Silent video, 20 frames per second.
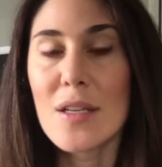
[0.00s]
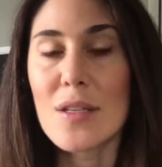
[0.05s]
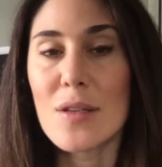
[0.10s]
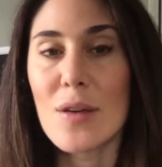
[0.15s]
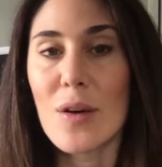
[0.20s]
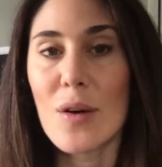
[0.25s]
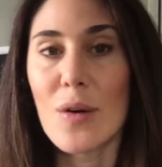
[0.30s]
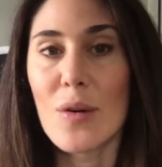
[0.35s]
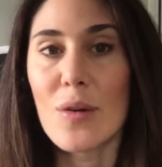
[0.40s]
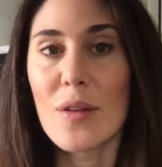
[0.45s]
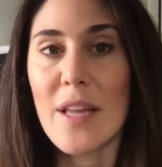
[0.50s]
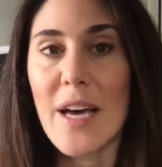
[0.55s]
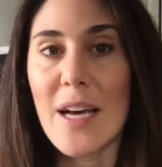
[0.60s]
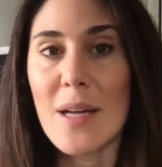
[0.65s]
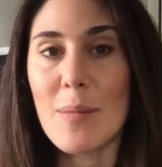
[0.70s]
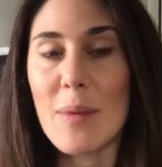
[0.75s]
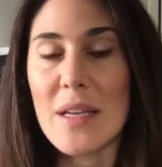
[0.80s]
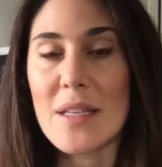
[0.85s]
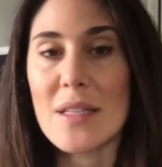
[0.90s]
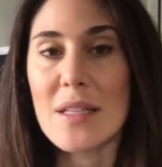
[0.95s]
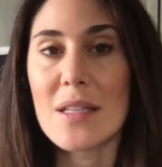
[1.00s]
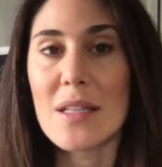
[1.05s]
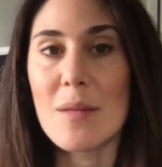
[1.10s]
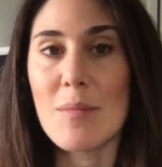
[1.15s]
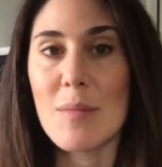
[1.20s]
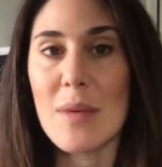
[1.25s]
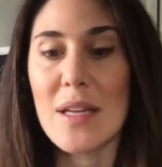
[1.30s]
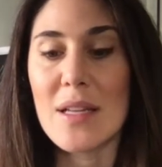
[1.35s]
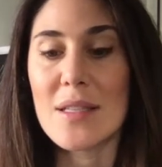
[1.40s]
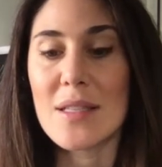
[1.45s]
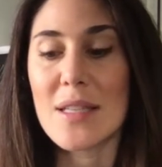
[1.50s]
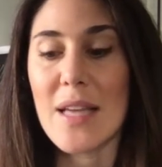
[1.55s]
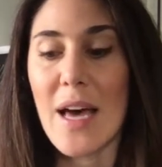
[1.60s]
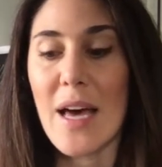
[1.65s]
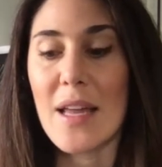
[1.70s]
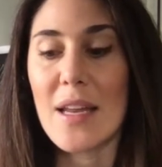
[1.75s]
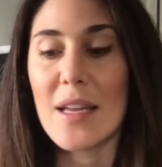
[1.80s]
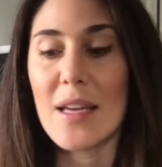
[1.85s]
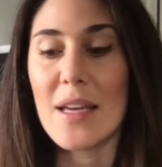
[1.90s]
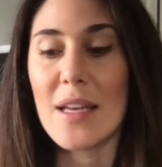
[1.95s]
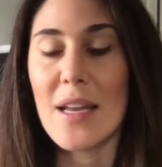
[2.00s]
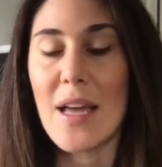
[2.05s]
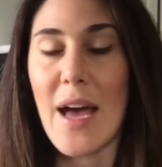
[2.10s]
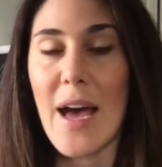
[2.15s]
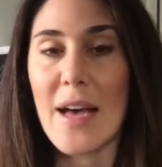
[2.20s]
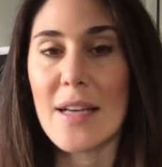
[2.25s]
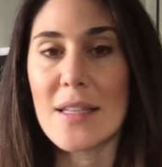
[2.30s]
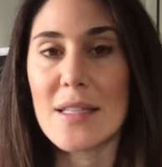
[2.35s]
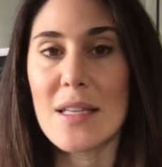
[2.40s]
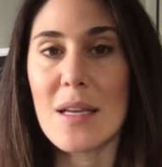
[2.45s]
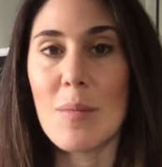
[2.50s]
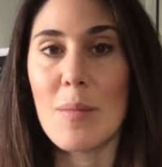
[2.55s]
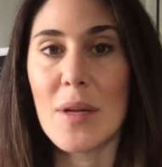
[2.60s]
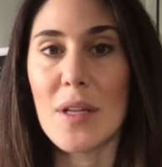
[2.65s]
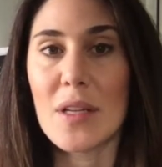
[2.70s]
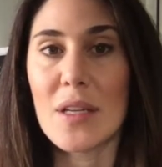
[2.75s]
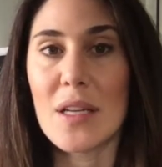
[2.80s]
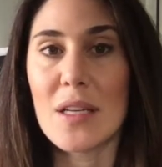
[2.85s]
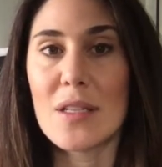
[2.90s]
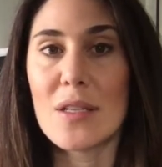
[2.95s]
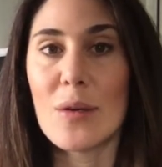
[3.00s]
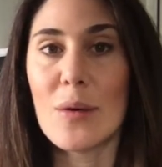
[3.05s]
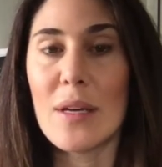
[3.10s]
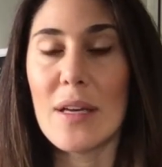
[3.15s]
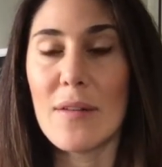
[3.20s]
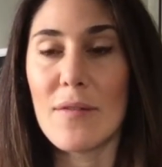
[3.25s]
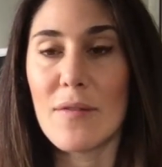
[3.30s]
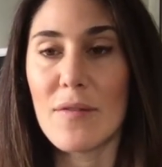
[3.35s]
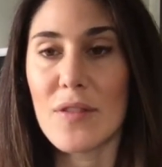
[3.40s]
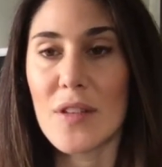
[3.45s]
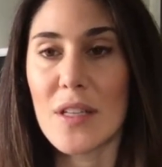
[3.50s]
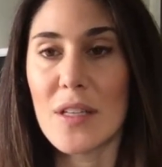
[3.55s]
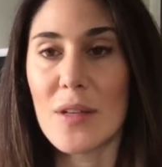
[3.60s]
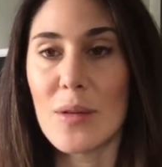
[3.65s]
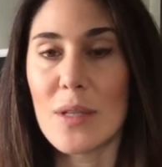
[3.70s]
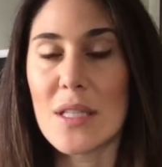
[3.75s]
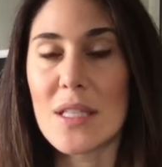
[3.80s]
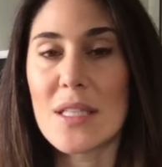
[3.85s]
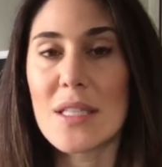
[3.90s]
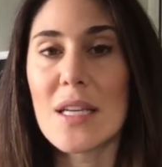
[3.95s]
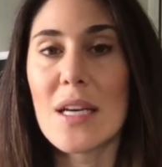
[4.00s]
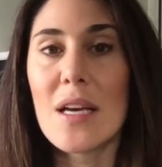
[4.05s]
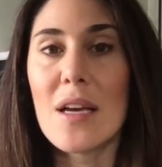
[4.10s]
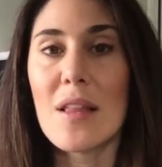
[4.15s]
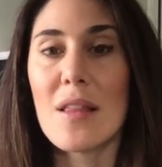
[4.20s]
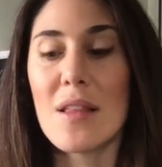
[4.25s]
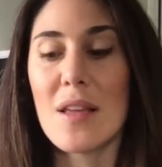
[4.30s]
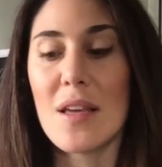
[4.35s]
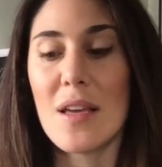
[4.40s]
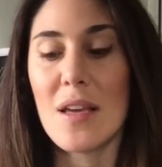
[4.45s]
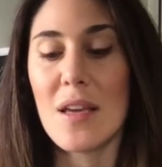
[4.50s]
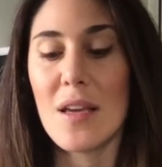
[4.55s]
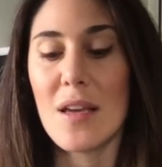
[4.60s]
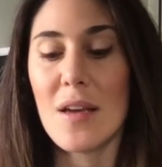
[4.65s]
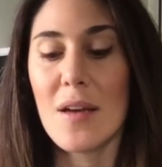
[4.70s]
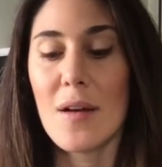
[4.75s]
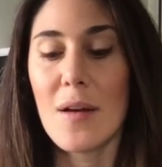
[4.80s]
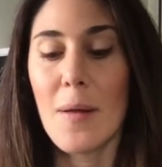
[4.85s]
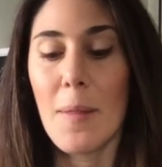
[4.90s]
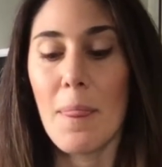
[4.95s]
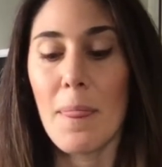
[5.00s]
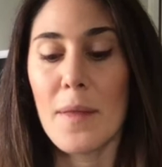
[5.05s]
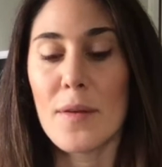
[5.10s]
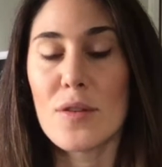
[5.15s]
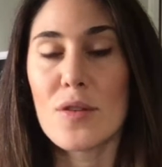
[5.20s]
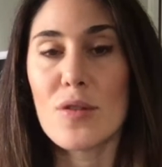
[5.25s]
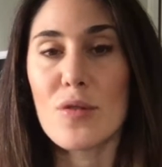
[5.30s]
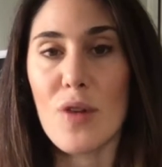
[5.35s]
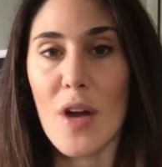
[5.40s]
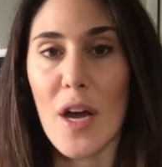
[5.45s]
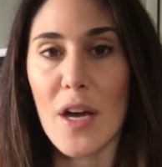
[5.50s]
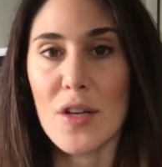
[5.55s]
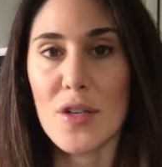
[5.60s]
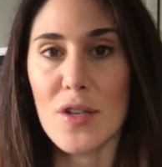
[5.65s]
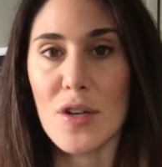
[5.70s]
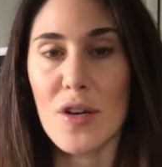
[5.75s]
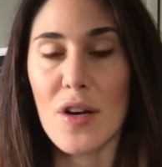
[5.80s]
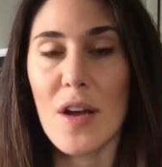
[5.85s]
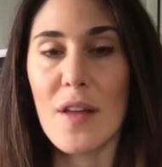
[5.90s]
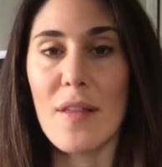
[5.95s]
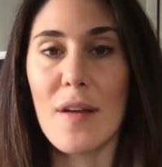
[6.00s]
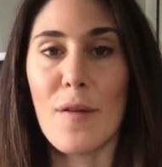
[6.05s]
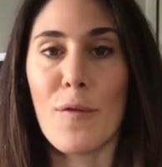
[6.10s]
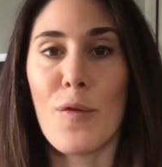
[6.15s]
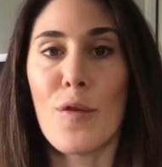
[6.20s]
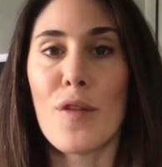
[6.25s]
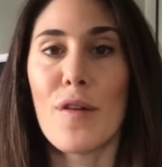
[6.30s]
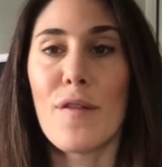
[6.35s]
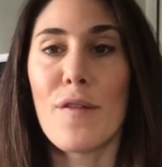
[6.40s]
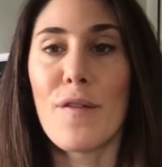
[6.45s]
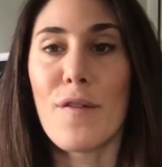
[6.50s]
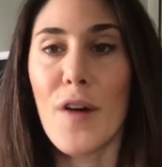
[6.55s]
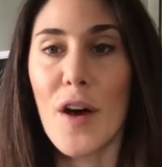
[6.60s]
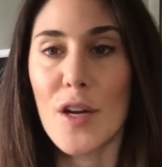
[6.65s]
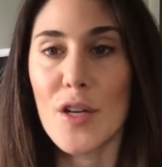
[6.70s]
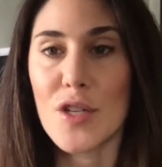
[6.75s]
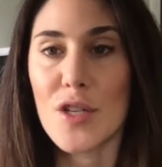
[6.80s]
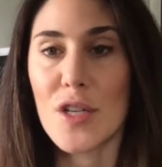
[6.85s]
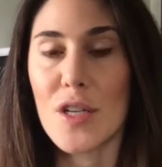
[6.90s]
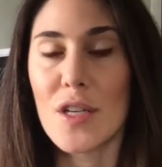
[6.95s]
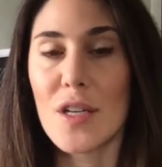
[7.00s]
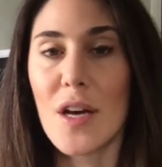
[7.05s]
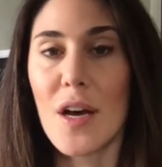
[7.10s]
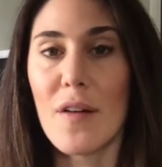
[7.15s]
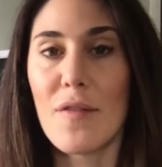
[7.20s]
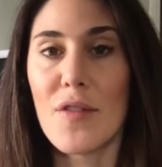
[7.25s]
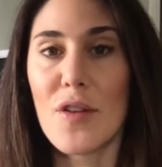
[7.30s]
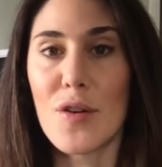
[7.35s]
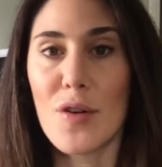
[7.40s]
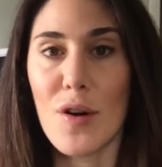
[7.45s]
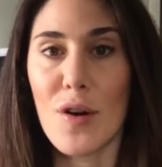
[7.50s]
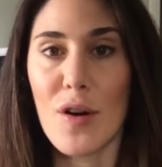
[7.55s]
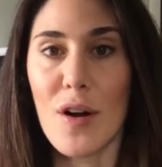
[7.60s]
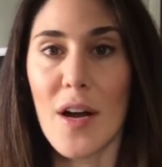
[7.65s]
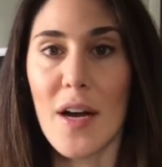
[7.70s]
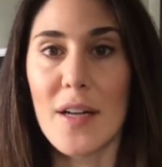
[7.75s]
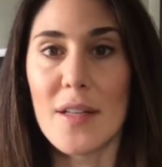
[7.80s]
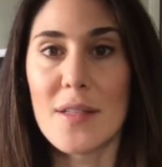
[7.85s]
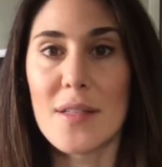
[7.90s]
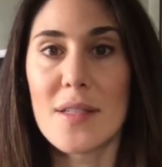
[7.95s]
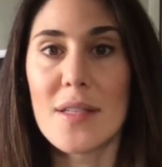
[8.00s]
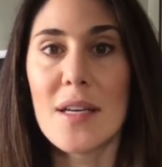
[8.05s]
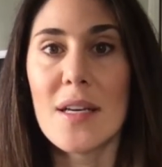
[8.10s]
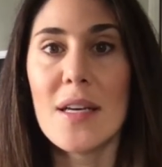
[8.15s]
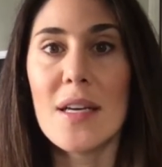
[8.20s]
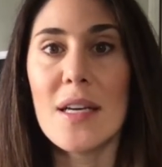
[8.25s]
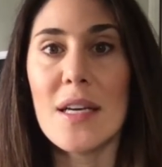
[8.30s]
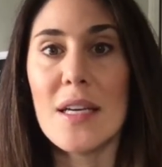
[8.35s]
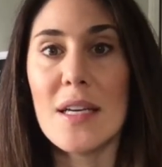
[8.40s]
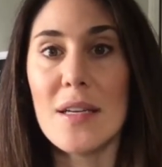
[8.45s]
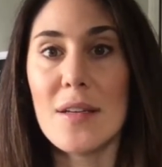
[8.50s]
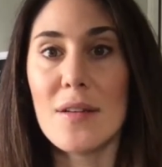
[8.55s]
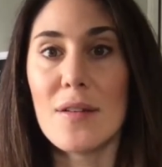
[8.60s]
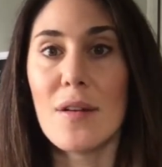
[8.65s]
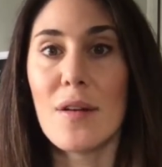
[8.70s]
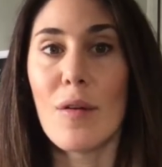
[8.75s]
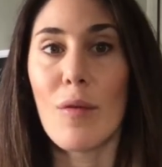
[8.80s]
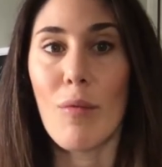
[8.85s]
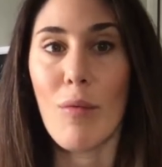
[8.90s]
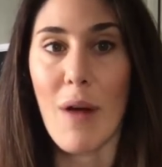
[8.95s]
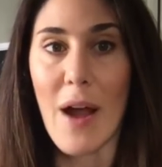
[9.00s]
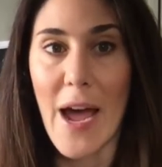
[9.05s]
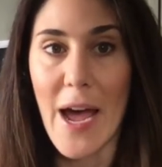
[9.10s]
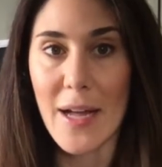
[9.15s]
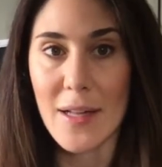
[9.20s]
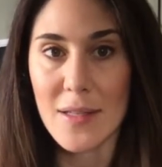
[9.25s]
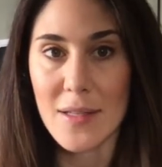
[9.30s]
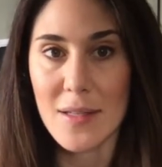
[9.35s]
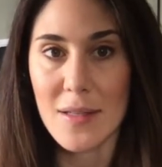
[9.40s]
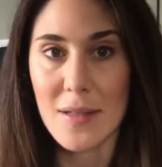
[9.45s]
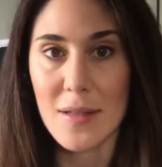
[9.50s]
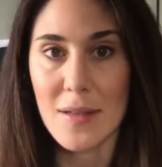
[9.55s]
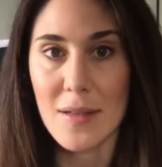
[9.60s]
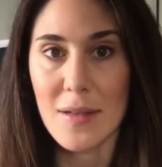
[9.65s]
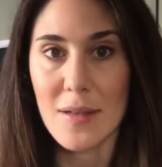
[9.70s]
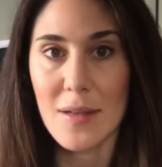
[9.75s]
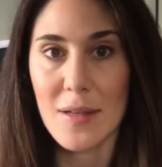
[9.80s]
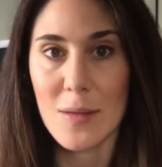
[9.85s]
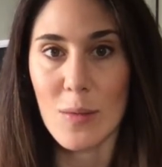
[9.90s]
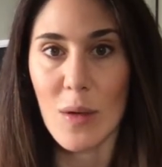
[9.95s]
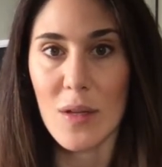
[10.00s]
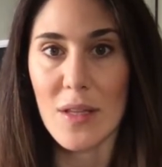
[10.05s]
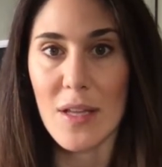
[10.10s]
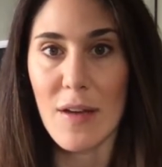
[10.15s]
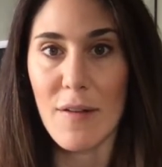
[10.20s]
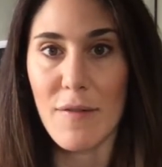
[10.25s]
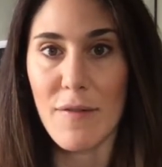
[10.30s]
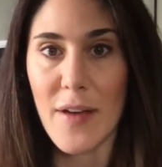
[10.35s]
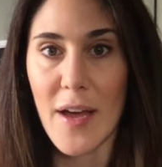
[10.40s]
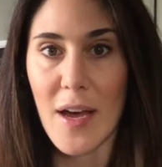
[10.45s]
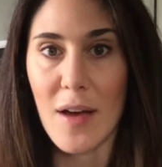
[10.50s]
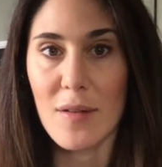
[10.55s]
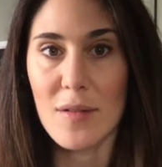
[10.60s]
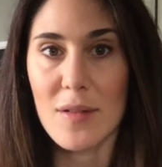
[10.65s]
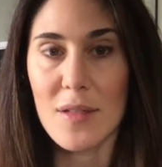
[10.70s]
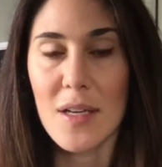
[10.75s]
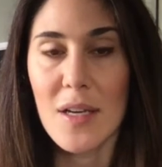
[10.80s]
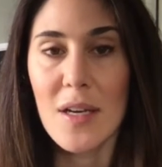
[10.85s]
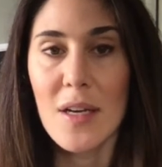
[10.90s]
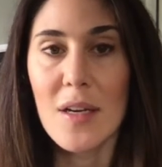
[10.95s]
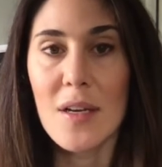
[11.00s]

So that basically means that it has the ability to influence the structure and therefore the function of the neurons in rats, is what they've found.